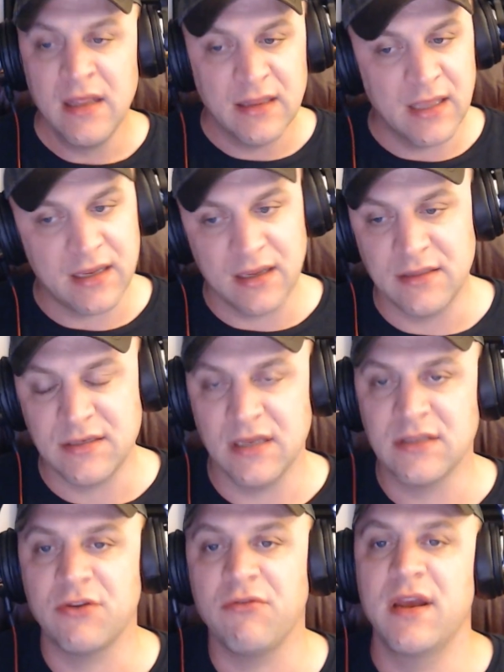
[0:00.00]
it's
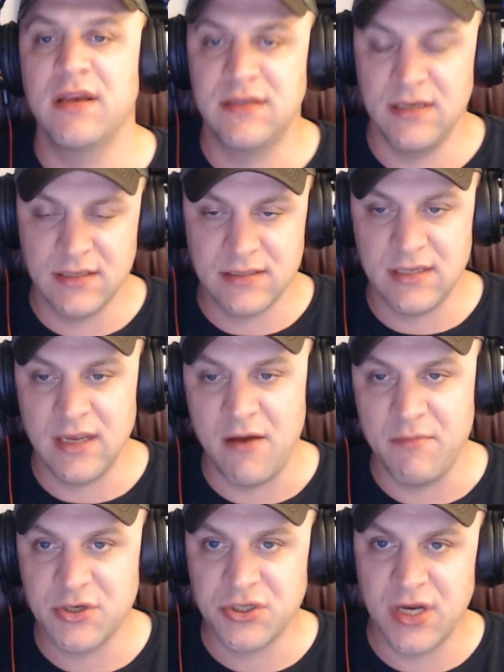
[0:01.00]
crazy to see how
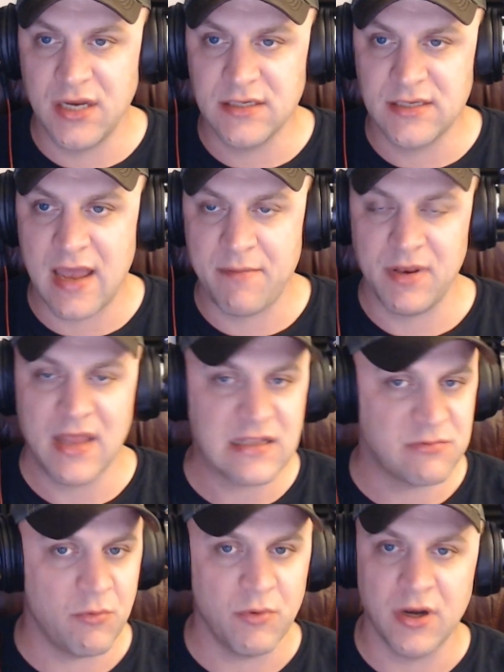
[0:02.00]
much change has happened. That's
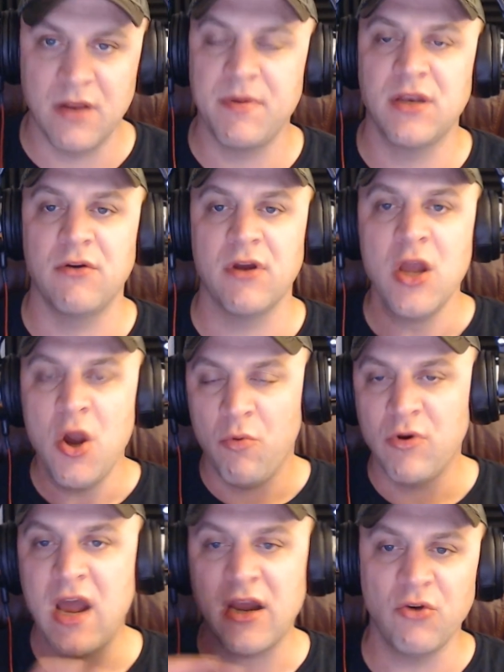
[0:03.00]
what we're going to be doing. We're
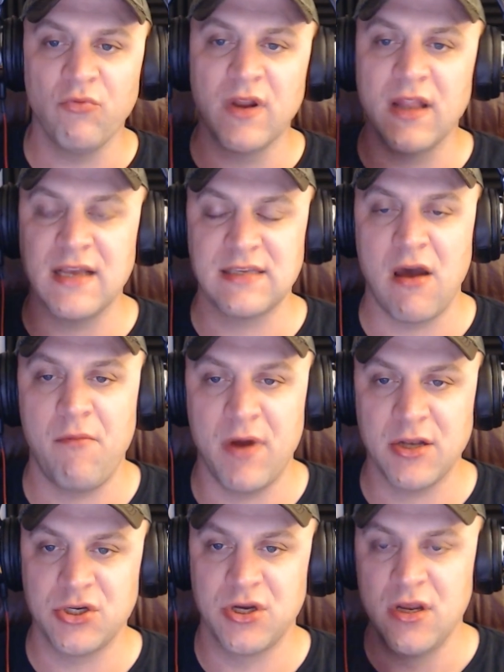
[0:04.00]
not going to realize how
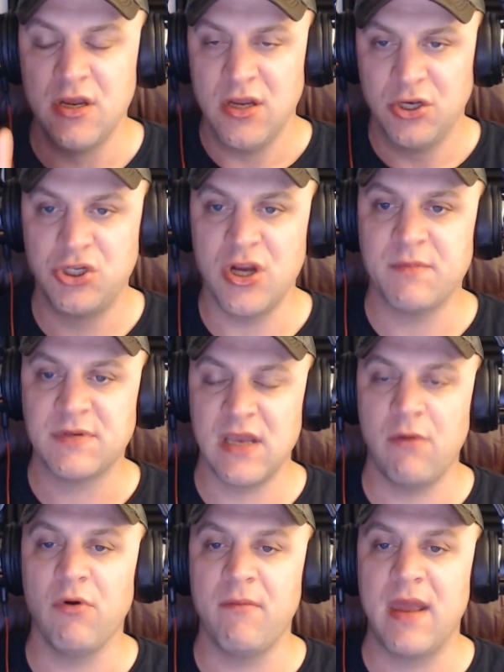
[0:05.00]
much jumps that
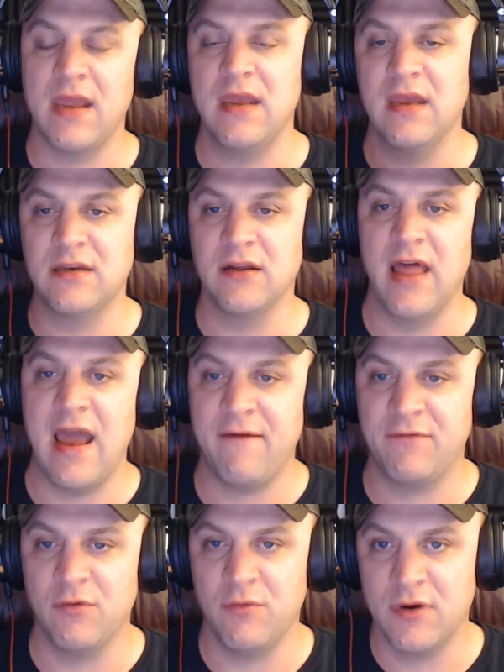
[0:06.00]
we're making until
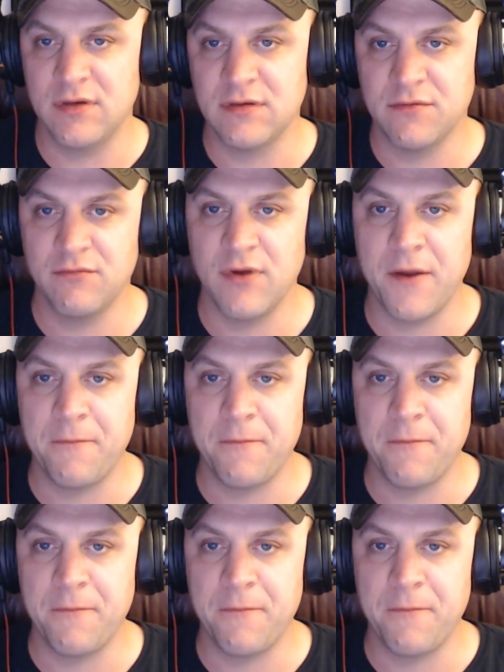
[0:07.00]
afterwards, right?